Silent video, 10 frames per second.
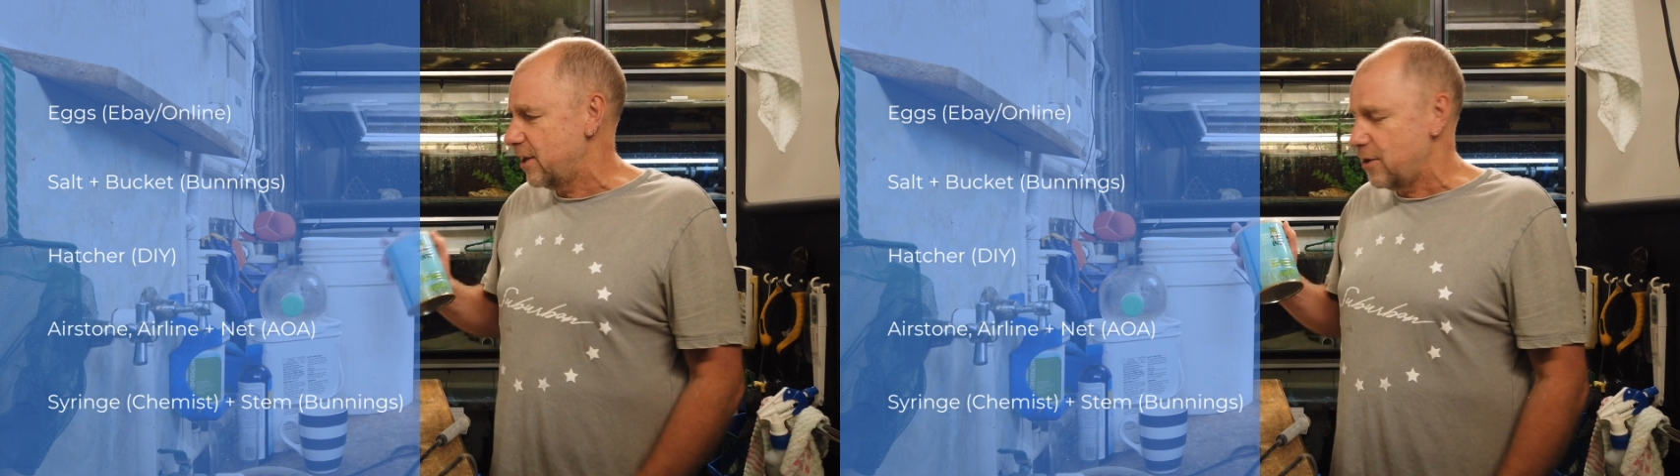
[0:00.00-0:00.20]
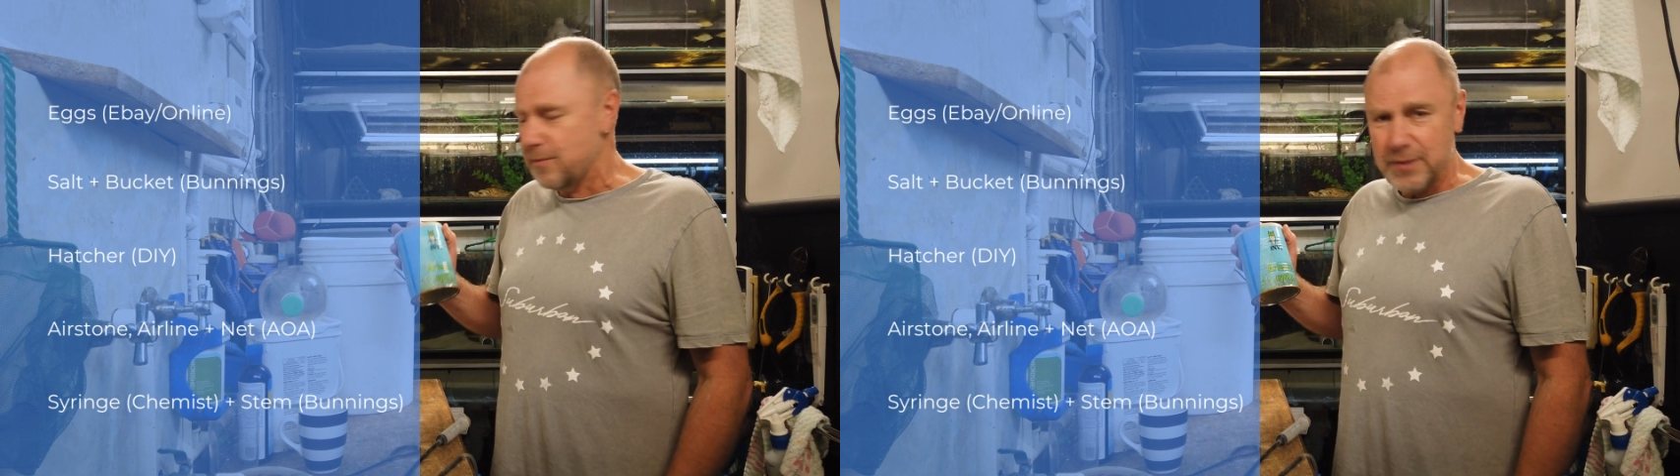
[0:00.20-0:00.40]

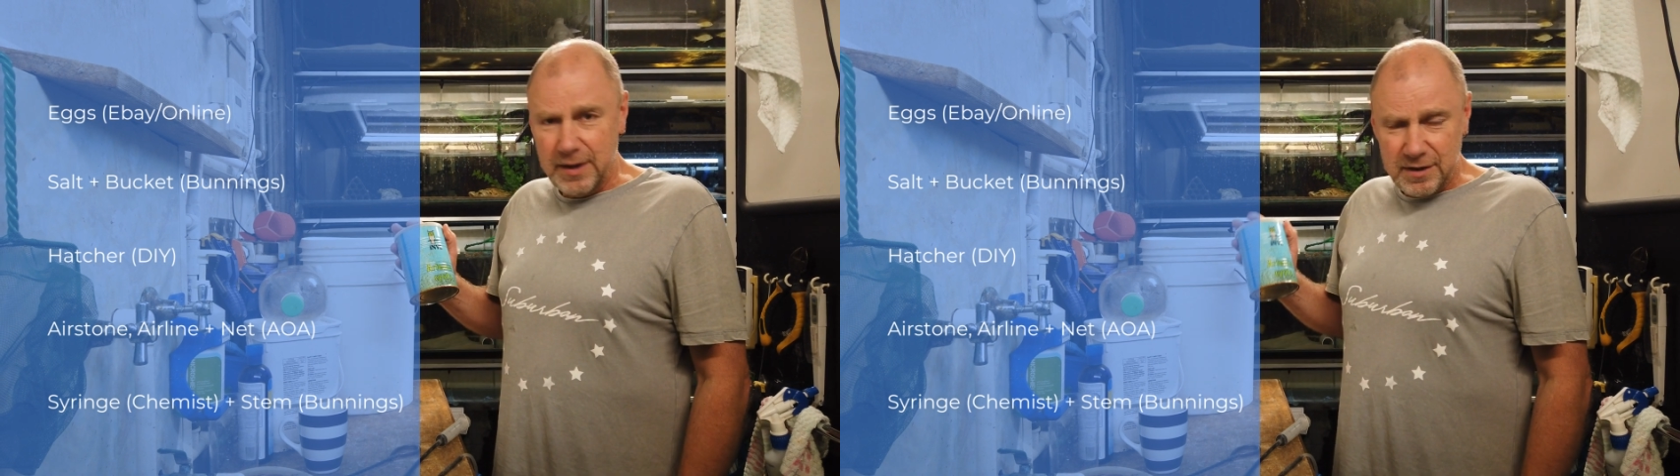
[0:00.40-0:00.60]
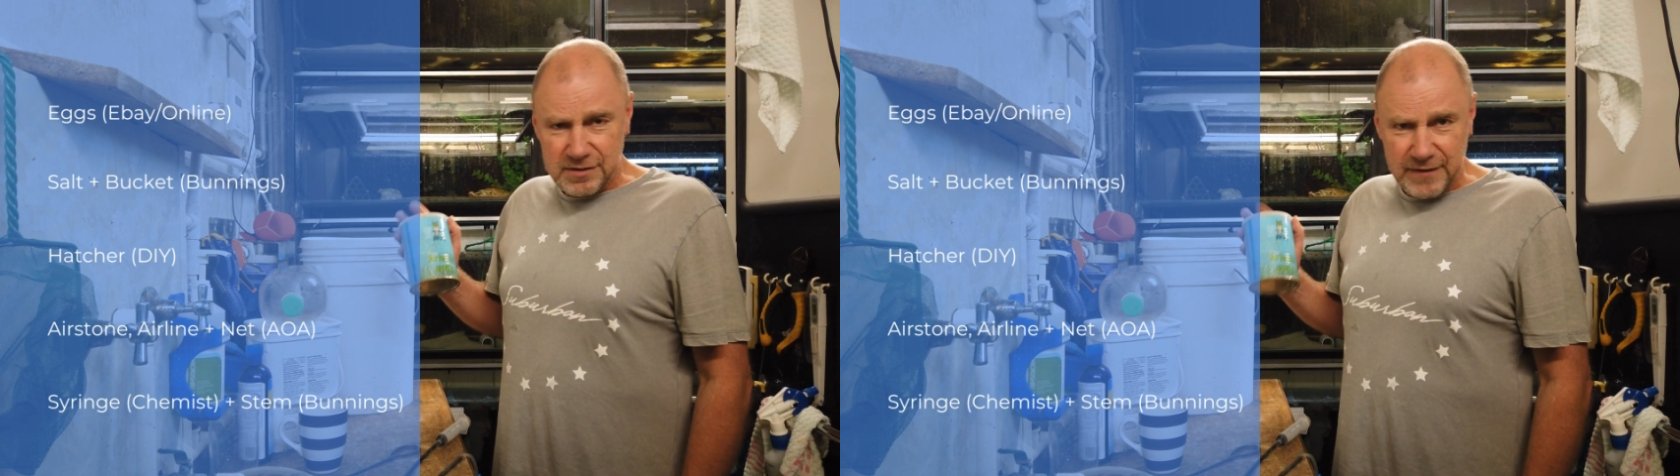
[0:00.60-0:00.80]
go,
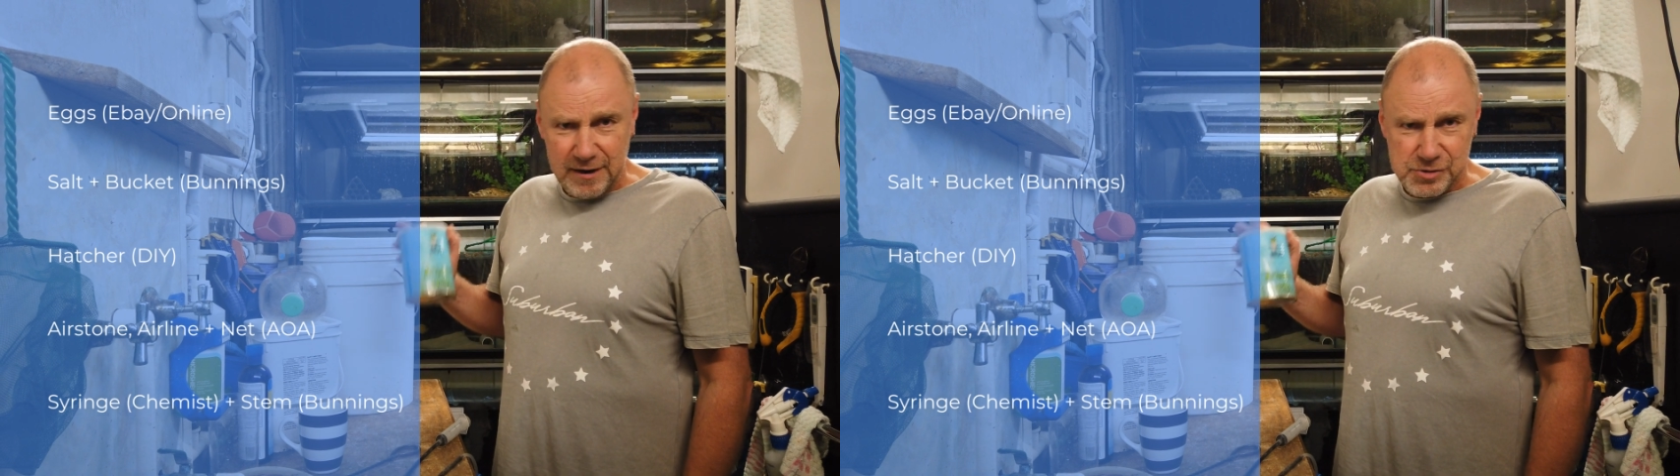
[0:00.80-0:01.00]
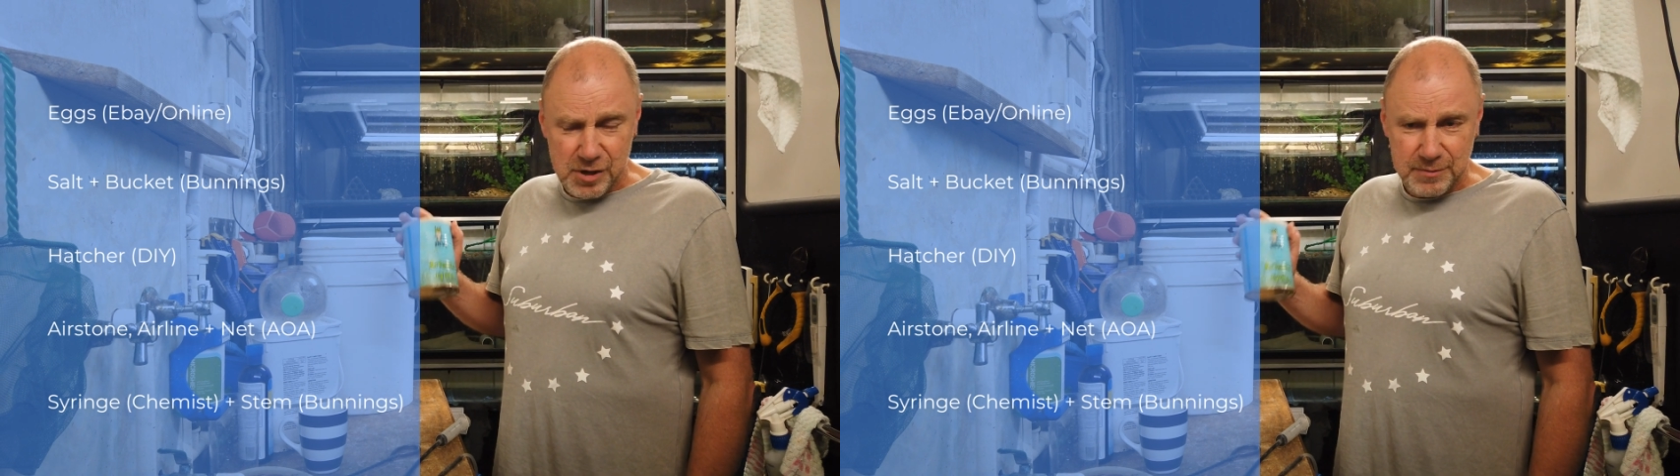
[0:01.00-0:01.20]
as
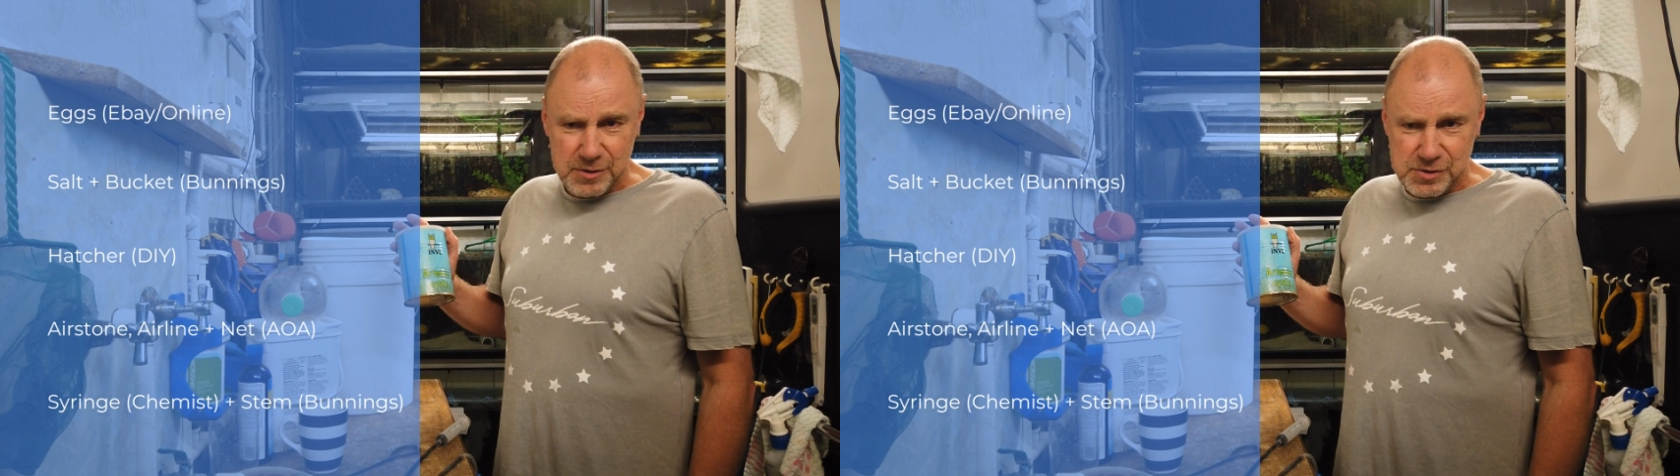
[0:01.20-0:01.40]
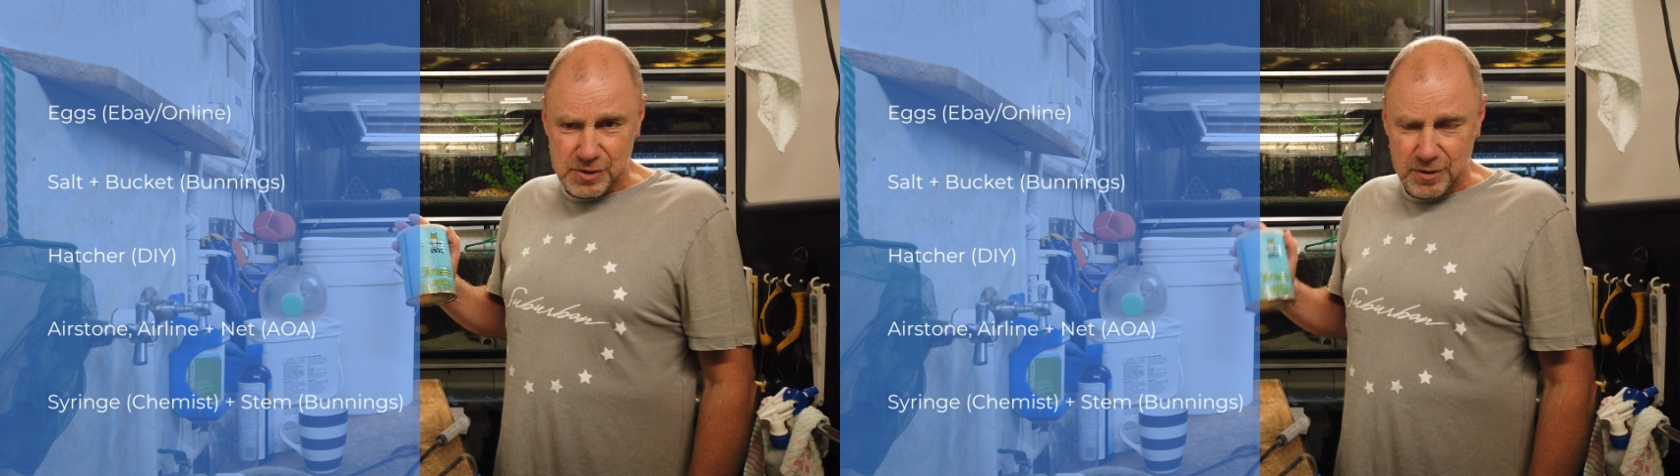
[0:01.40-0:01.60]
far as I'm
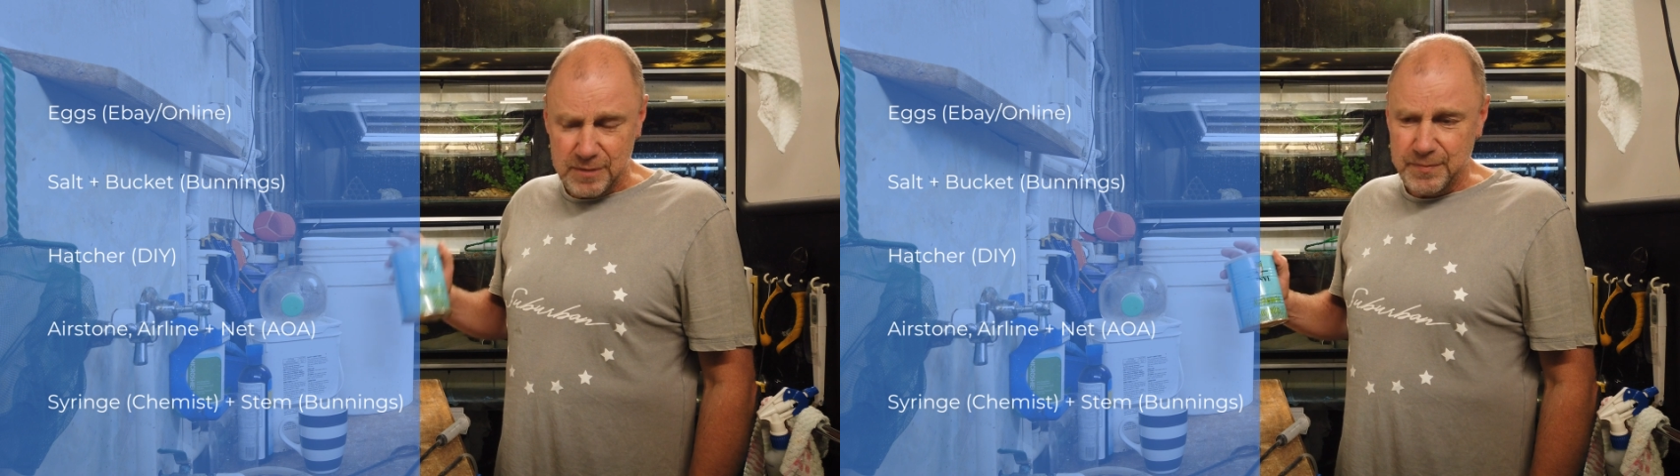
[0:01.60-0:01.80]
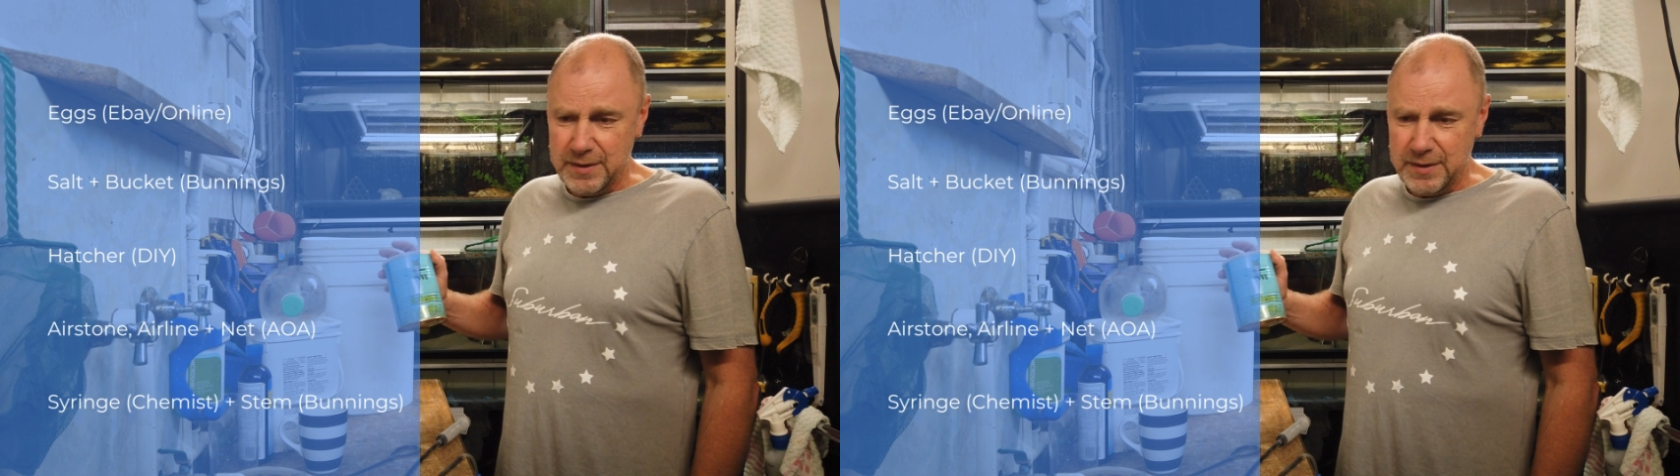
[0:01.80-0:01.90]
concerned.